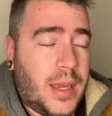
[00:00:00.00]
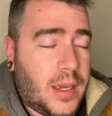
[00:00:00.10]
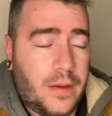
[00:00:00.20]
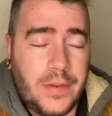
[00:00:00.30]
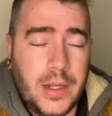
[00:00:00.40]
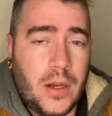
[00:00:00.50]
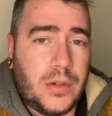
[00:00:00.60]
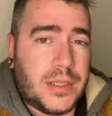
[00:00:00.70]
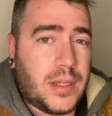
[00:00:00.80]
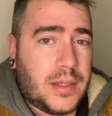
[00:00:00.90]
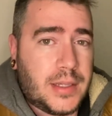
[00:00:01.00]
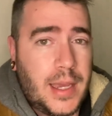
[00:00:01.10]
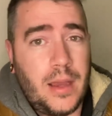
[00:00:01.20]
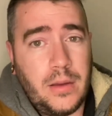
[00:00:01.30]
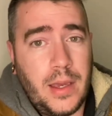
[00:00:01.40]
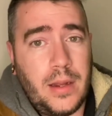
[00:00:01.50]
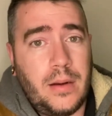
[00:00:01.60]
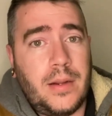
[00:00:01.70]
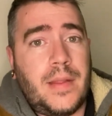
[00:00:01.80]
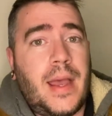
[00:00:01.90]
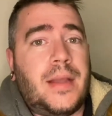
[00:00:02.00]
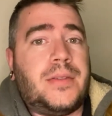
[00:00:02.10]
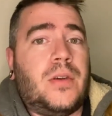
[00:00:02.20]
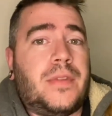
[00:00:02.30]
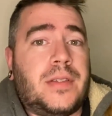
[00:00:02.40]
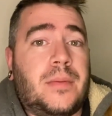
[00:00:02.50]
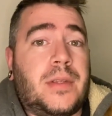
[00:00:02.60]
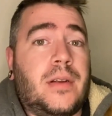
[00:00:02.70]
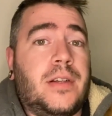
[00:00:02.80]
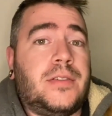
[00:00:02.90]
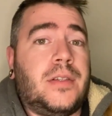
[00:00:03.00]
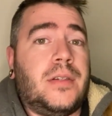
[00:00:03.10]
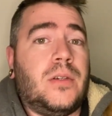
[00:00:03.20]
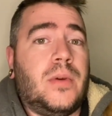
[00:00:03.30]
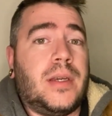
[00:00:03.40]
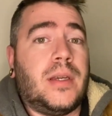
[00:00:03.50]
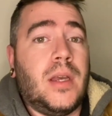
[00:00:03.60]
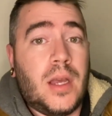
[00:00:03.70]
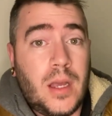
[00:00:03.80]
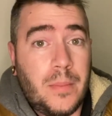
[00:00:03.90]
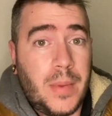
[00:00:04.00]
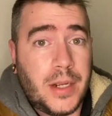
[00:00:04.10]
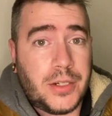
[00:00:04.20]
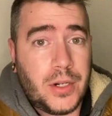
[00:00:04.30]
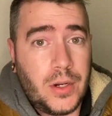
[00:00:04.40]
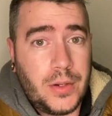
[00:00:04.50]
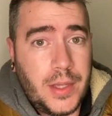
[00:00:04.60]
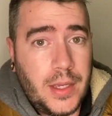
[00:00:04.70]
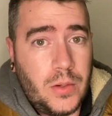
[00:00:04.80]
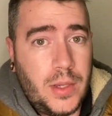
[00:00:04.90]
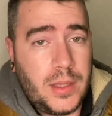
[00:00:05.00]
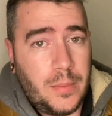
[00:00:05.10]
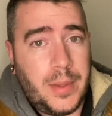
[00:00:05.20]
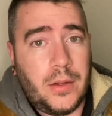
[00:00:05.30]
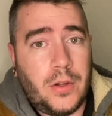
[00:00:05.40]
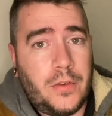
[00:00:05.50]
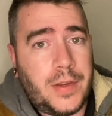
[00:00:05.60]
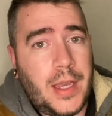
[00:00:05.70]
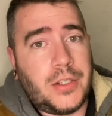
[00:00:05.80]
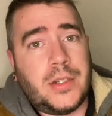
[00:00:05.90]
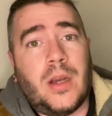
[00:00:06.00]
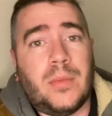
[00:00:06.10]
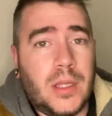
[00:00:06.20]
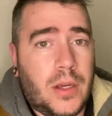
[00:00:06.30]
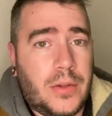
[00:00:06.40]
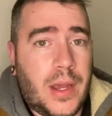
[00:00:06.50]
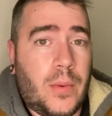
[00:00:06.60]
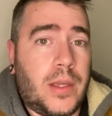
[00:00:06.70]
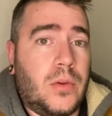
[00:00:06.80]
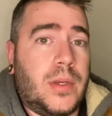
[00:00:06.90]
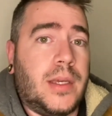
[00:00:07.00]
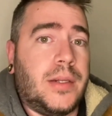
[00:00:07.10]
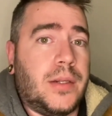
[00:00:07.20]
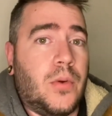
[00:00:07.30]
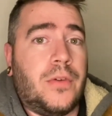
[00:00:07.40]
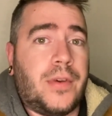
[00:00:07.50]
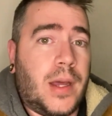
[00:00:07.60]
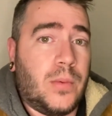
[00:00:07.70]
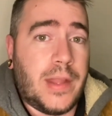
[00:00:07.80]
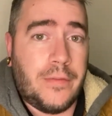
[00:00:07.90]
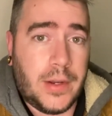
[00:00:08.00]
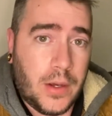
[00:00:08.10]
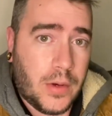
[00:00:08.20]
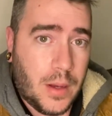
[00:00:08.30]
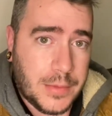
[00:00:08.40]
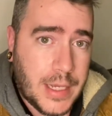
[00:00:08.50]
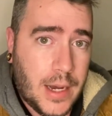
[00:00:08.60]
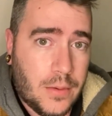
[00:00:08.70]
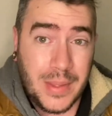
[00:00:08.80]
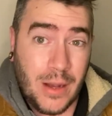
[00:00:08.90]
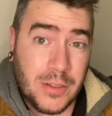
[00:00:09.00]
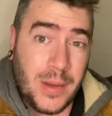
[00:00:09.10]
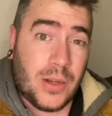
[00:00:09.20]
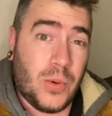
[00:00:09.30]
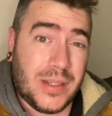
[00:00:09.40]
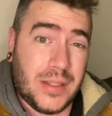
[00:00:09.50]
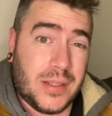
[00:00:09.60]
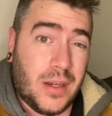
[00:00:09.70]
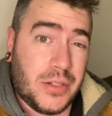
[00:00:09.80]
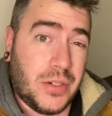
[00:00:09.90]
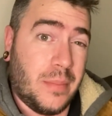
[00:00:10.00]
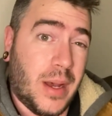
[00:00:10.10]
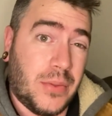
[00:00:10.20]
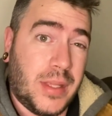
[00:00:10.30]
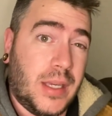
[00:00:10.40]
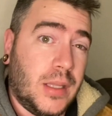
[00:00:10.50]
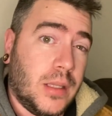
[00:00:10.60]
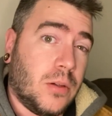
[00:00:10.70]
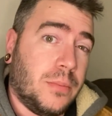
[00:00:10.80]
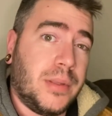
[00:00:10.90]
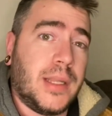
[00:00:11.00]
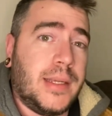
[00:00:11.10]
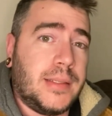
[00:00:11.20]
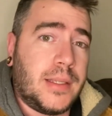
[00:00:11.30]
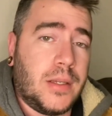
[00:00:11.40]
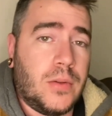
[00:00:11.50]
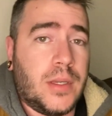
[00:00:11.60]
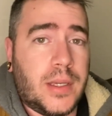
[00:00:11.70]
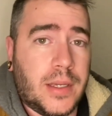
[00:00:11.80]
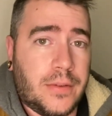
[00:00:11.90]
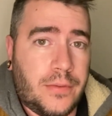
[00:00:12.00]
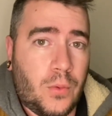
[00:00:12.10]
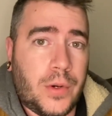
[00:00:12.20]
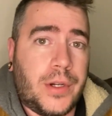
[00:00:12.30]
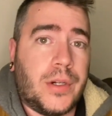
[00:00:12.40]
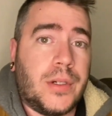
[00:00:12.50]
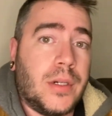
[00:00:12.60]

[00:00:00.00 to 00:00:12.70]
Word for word: a video discussing how you get entered in that. So if that's something you're interested in doing, make sure that you hit the bell notification down below. That way you get notified when that video comes out. That was my quick discussion about the little plates that you can get for your